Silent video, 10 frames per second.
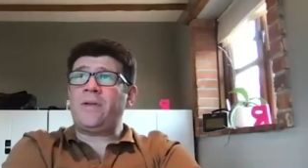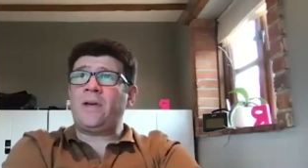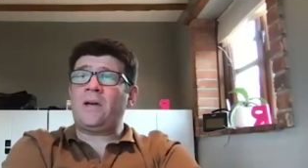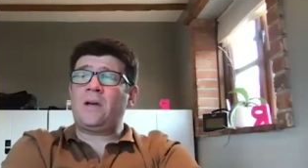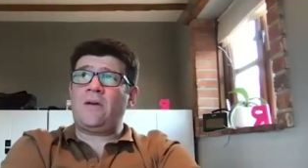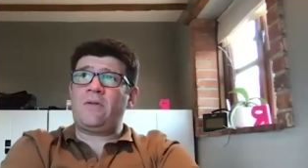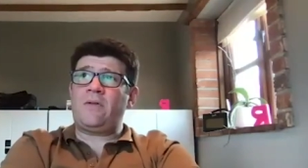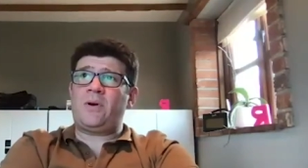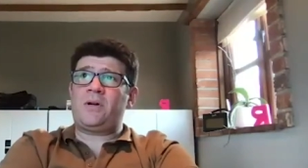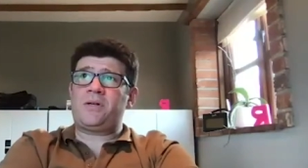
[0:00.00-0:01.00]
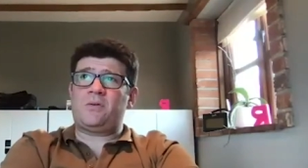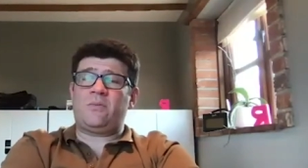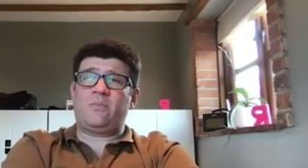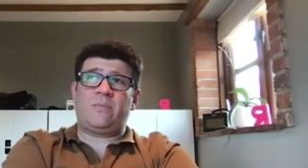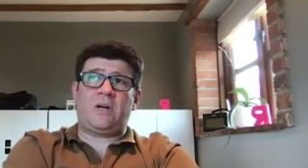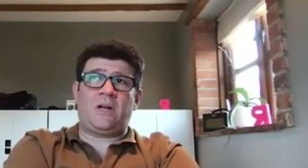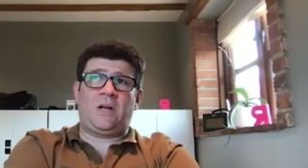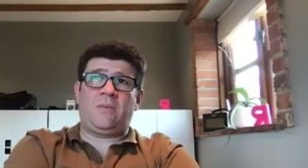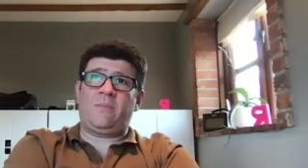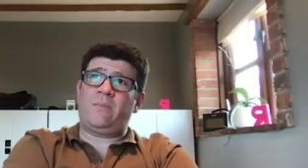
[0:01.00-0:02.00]
thing over the past sort of, I don't
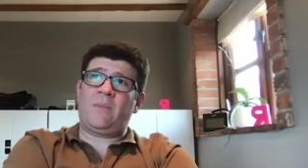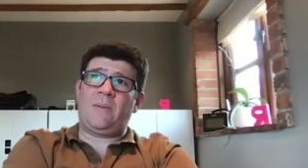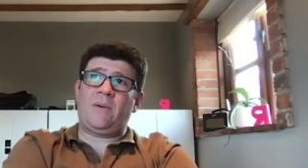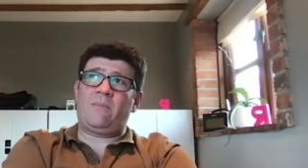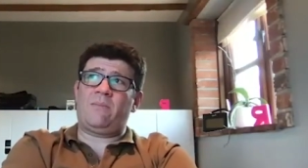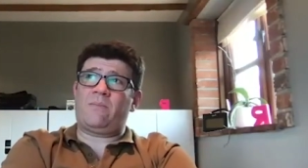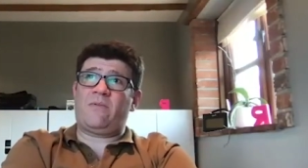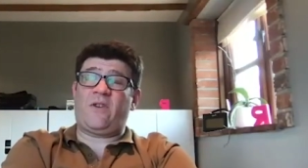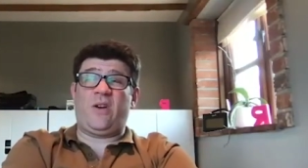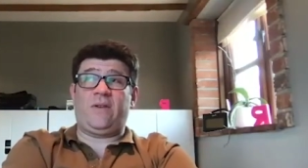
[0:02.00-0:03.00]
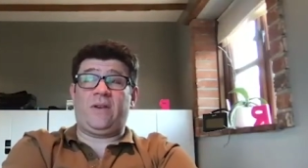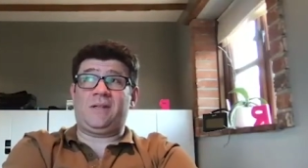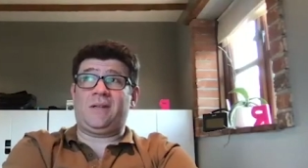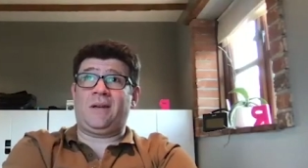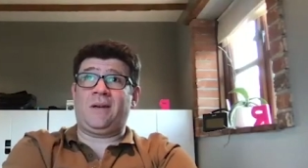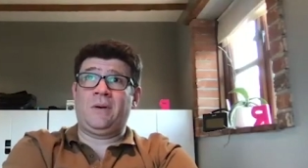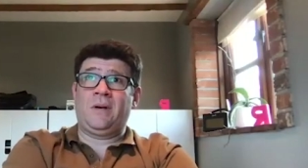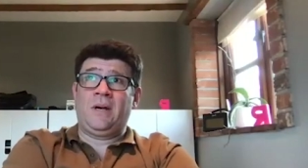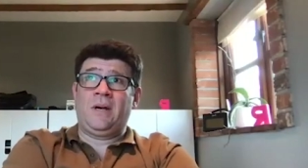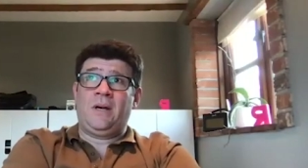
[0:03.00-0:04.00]
know, maybe five years now,
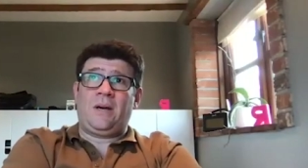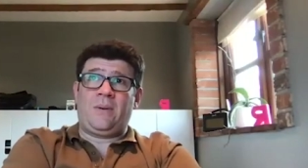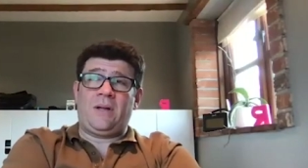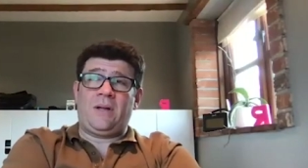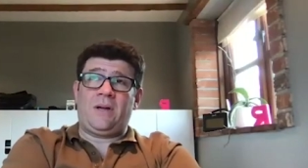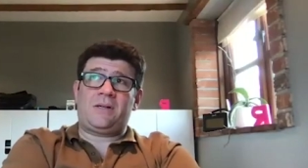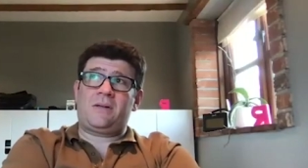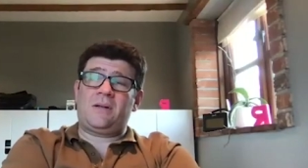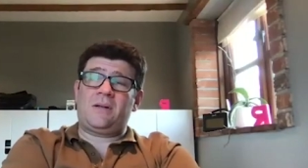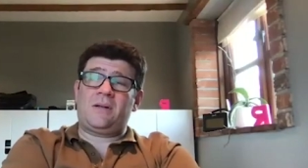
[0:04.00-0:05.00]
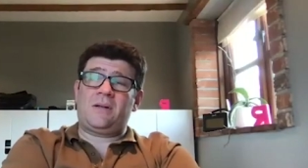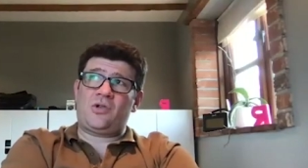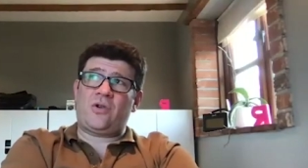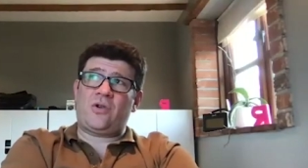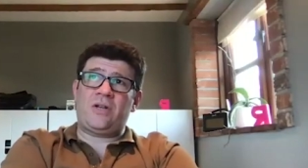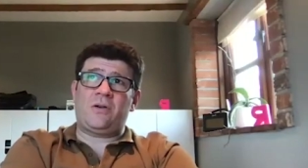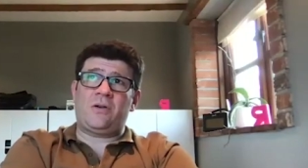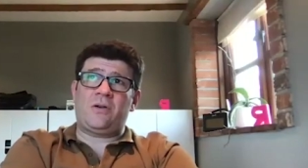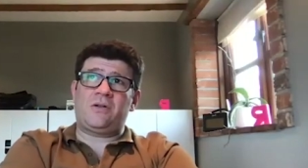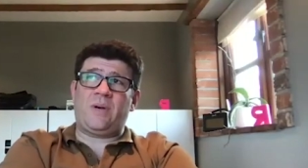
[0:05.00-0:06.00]
I mean, I, I think trade
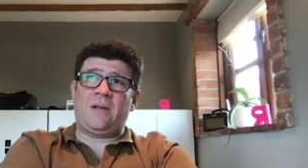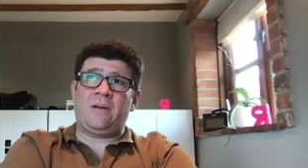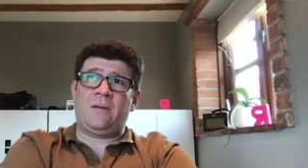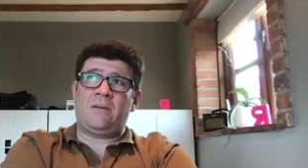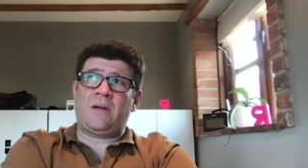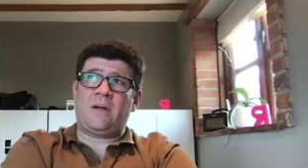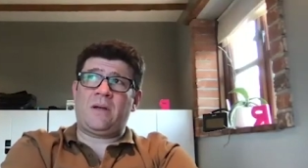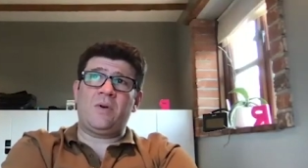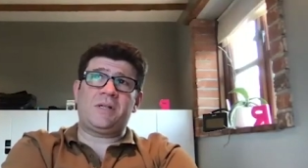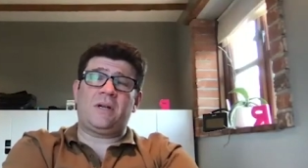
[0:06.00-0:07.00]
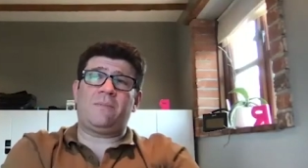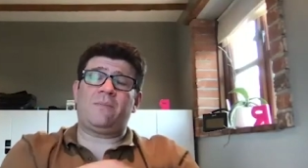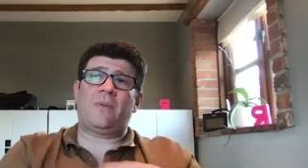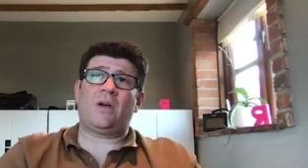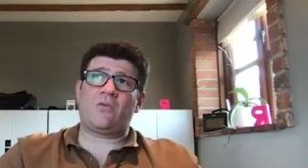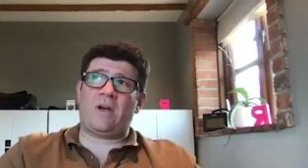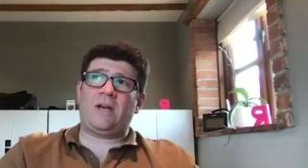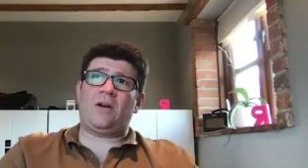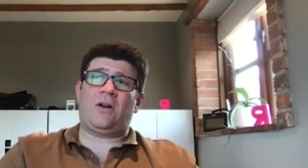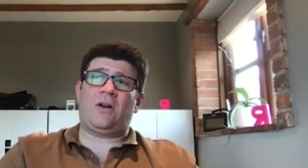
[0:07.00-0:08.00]
shows have been, they're always a, a
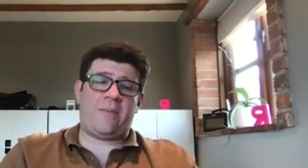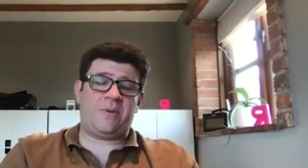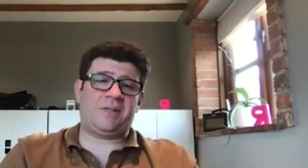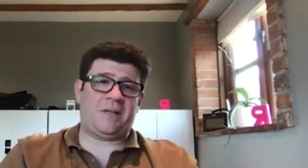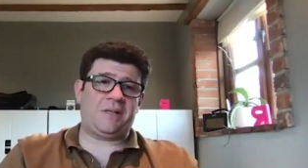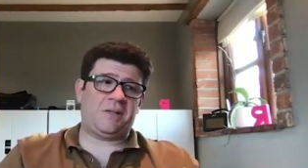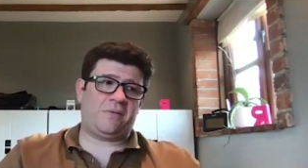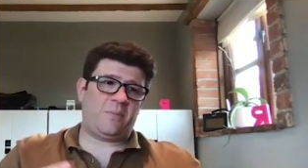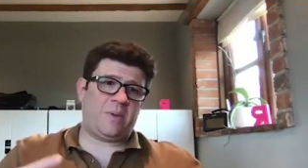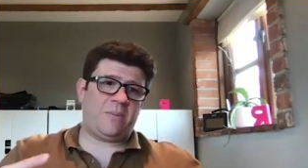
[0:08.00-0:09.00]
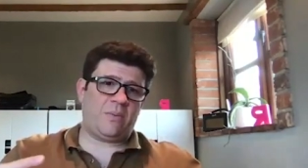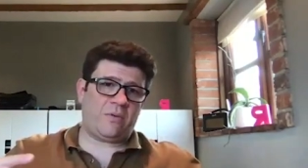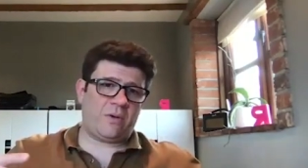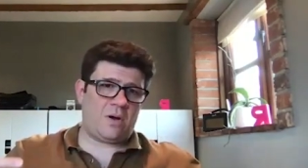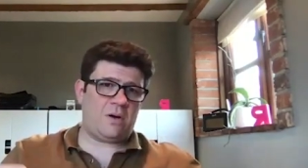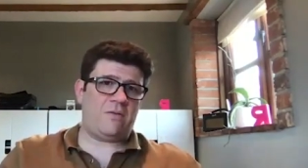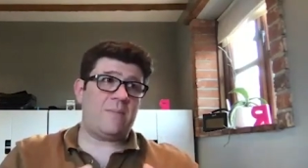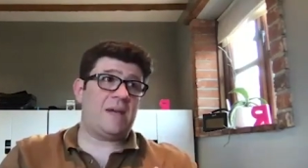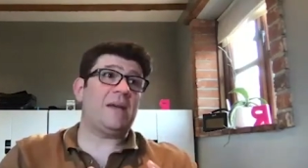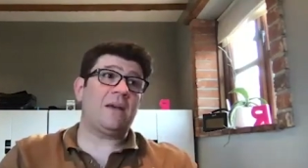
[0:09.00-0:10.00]
great kind of epicenter for people to kind of
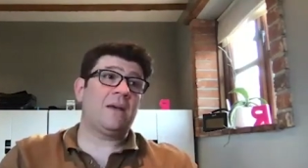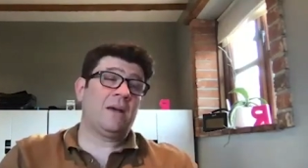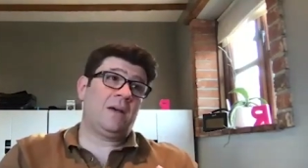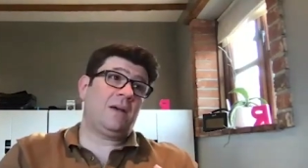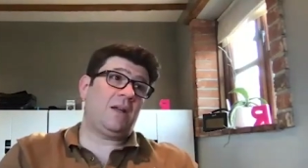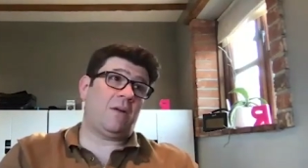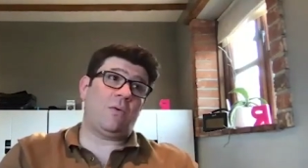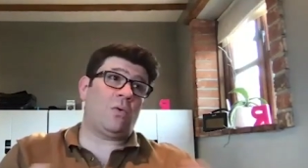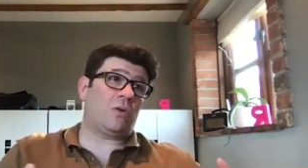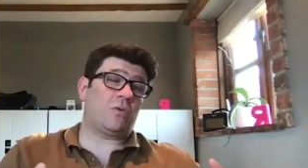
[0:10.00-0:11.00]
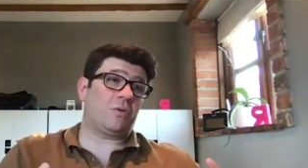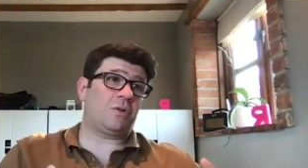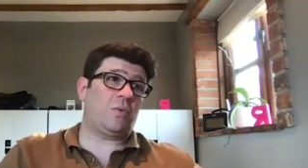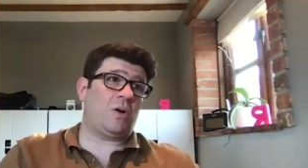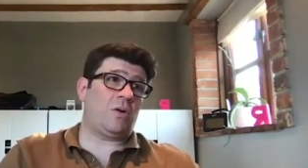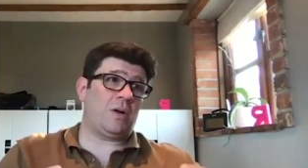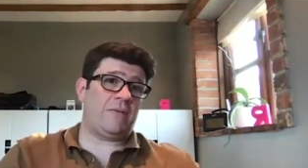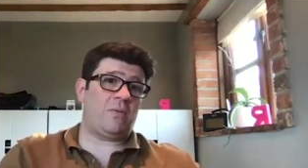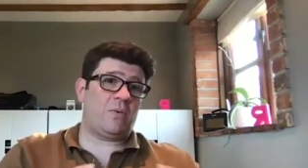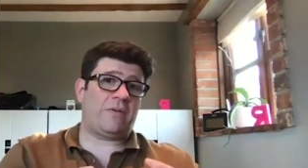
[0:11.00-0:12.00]
meet, you know, all across the world and
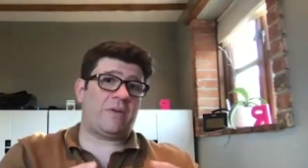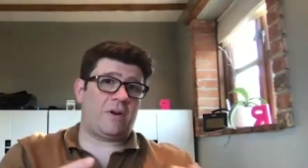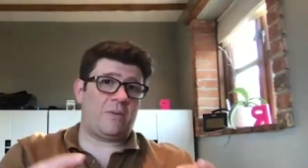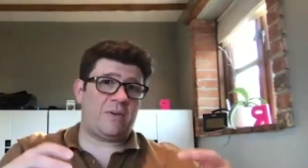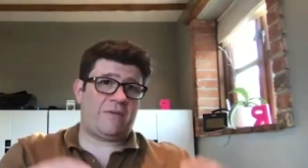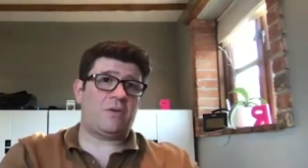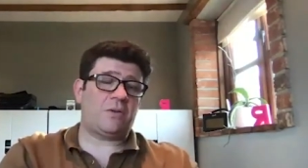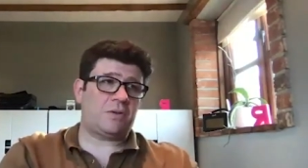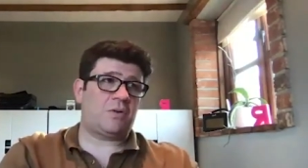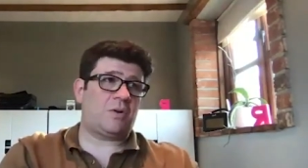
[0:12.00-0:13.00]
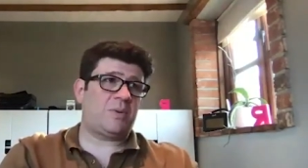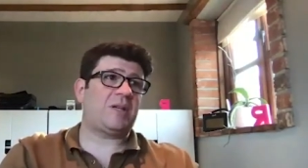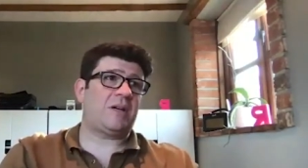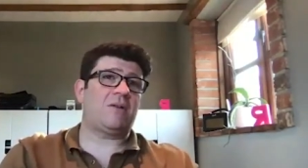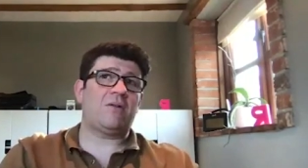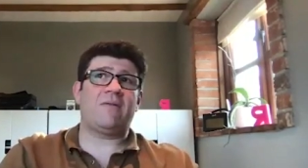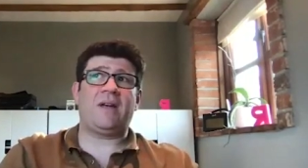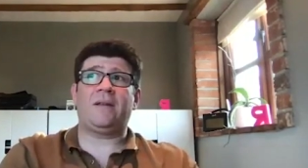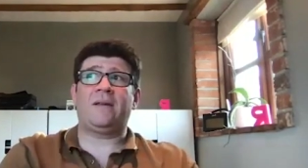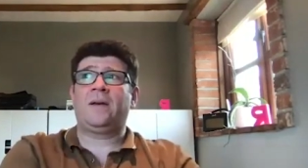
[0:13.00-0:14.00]
everyone to kind of be focused on a particular event.